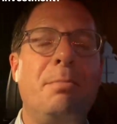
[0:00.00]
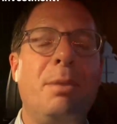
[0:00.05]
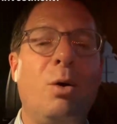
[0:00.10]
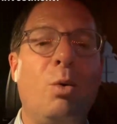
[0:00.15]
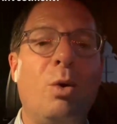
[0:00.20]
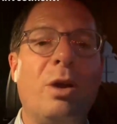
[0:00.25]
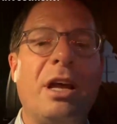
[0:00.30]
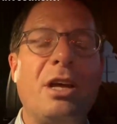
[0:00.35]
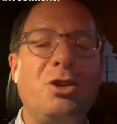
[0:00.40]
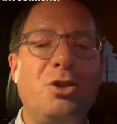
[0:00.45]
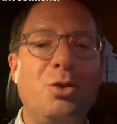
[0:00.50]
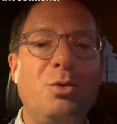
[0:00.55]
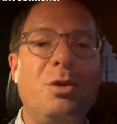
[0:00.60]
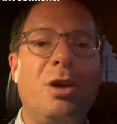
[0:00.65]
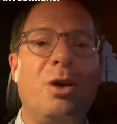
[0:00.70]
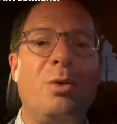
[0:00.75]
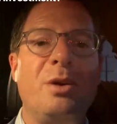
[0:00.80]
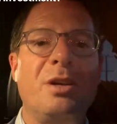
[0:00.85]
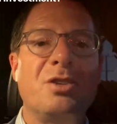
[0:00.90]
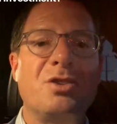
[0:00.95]
But what I
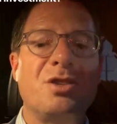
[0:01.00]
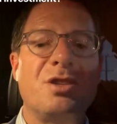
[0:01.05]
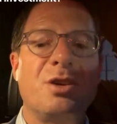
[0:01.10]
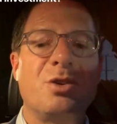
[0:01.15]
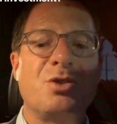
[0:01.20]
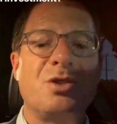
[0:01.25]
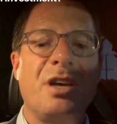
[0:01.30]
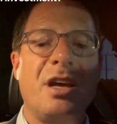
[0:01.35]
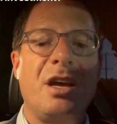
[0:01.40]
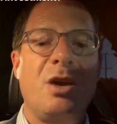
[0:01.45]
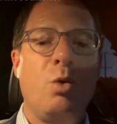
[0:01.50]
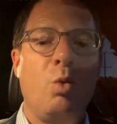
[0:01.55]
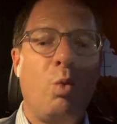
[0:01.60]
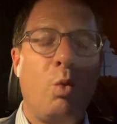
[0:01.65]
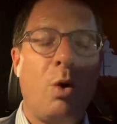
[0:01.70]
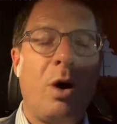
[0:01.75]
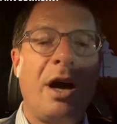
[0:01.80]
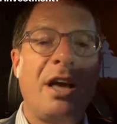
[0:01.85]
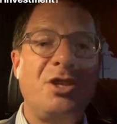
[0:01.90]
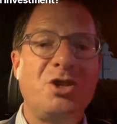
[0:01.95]
do know is there's a
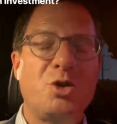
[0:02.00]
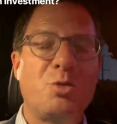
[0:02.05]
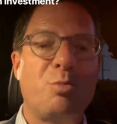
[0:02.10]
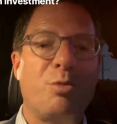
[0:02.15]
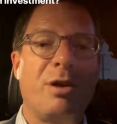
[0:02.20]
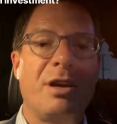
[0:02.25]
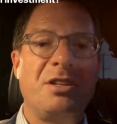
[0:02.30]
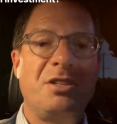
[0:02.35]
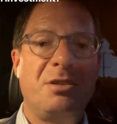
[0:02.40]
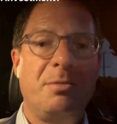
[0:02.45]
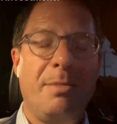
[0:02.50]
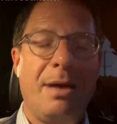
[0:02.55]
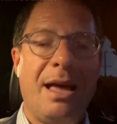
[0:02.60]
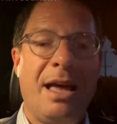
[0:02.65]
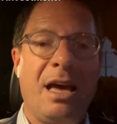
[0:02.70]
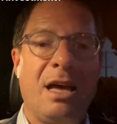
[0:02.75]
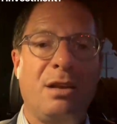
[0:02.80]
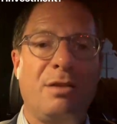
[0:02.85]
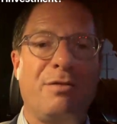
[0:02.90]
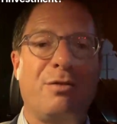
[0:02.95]
widespread
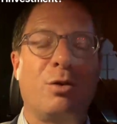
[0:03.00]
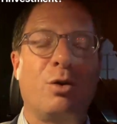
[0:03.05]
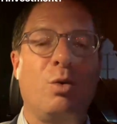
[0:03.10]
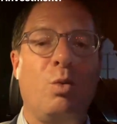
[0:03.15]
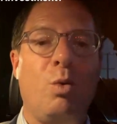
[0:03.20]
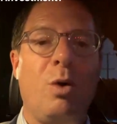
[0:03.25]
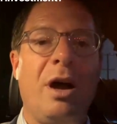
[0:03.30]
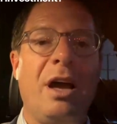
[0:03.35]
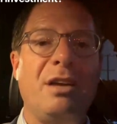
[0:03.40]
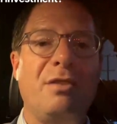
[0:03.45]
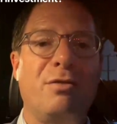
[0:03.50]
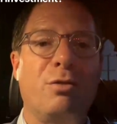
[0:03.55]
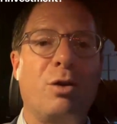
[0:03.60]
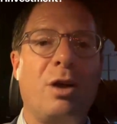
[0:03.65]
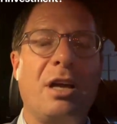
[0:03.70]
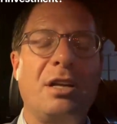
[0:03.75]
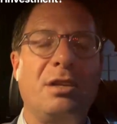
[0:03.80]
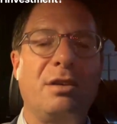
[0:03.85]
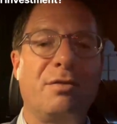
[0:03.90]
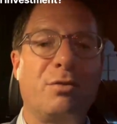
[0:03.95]
demand for a wide
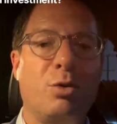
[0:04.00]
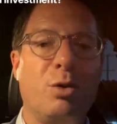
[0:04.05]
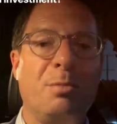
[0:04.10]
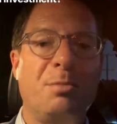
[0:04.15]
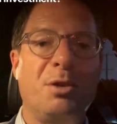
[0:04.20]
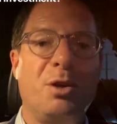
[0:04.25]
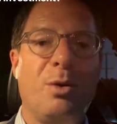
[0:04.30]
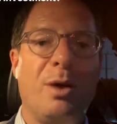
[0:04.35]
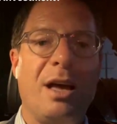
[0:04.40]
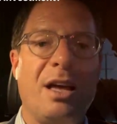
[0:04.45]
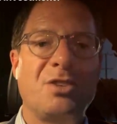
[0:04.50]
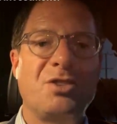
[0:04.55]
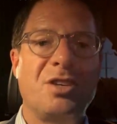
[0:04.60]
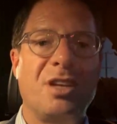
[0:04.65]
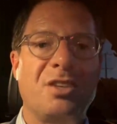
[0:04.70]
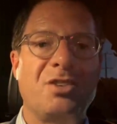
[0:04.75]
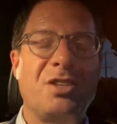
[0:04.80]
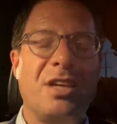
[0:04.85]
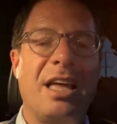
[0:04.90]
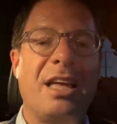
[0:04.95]
variety of crypto
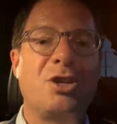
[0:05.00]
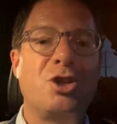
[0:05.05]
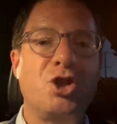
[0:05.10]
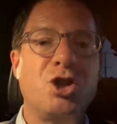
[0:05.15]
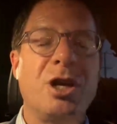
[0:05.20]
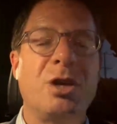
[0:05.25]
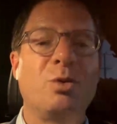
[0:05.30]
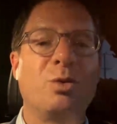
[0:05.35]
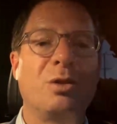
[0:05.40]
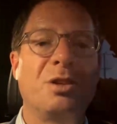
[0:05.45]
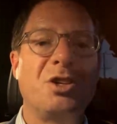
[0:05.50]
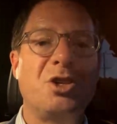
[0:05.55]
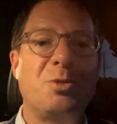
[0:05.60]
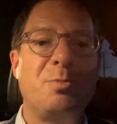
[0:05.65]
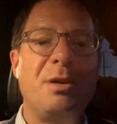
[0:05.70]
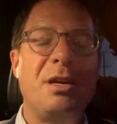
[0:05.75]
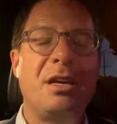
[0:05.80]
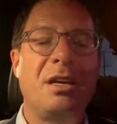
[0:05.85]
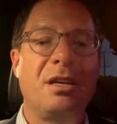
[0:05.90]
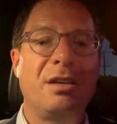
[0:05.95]
assets. And generally
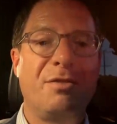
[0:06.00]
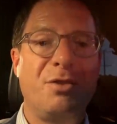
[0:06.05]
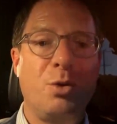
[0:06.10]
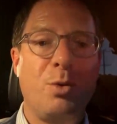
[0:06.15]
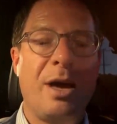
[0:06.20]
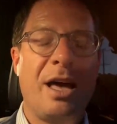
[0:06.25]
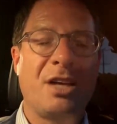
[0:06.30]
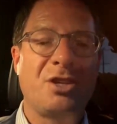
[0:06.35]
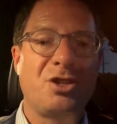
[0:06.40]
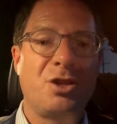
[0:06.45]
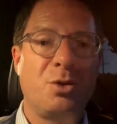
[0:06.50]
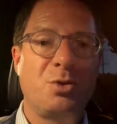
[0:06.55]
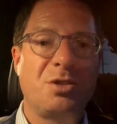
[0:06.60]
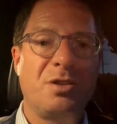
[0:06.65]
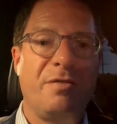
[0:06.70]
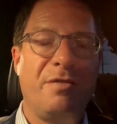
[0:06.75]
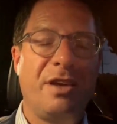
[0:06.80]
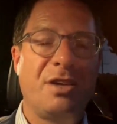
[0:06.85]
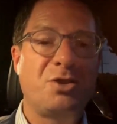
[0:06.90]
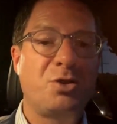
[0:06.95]
speaking, if you ask
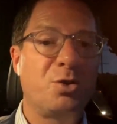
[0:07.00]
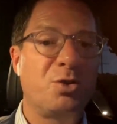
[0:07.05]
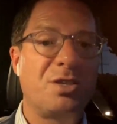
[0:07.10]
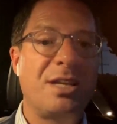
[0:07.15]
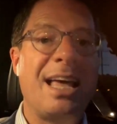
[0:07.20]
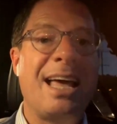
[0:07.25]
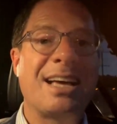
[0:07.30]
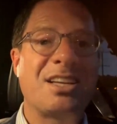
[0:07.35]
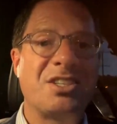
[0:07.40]
those investors